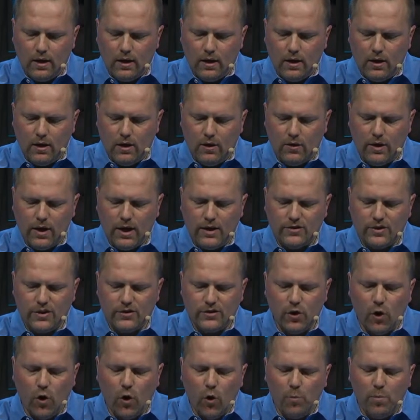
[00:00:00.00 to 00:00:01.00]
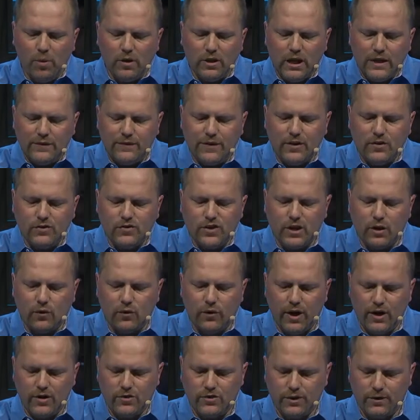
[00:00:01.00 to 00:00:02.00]
Okay, he says, Oh, believing
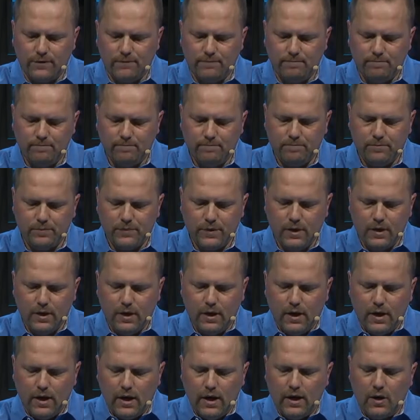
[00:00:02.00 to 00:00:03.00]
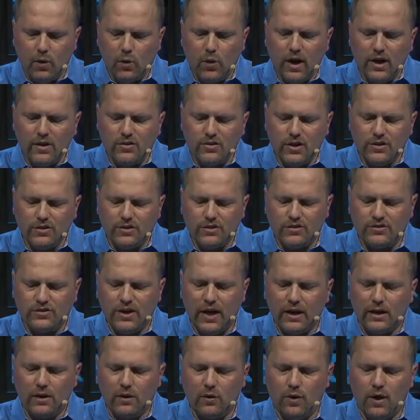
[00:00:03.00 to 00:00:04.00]
generation. In a way, Jesus is
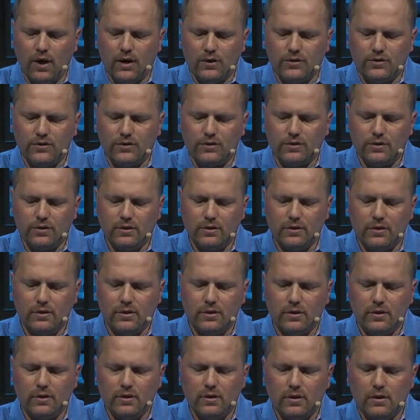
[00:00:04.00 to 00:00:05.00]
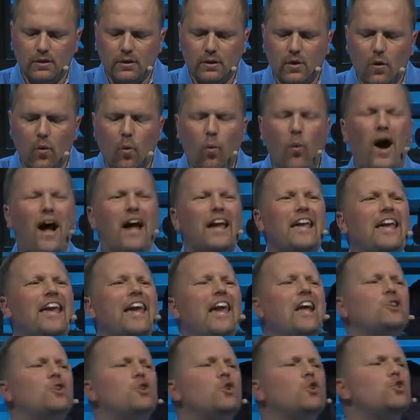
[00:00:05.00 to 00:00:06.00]
saying to us, Why
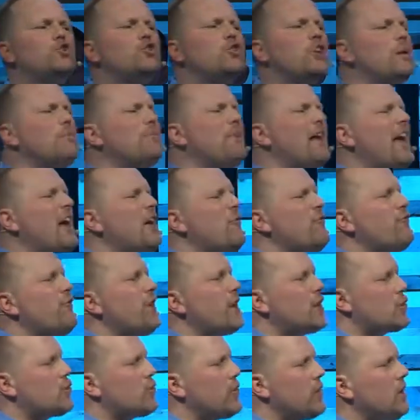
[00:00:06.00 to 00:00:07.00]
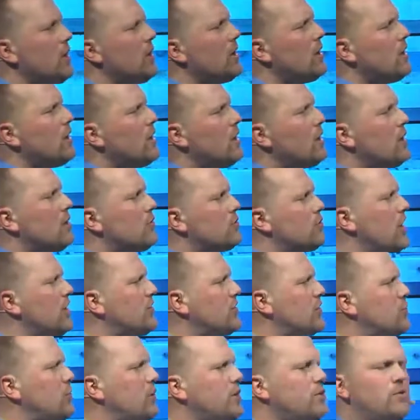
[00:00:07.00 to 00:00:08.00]
can't you seem to have victory
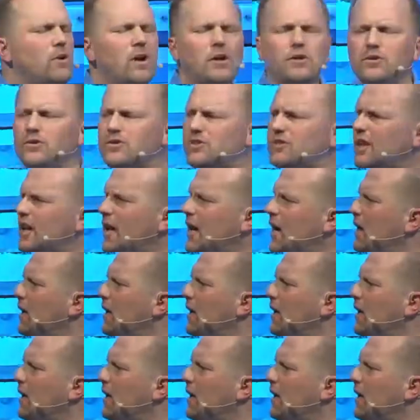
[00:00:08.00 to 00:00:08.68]
Jesus, we don't understand.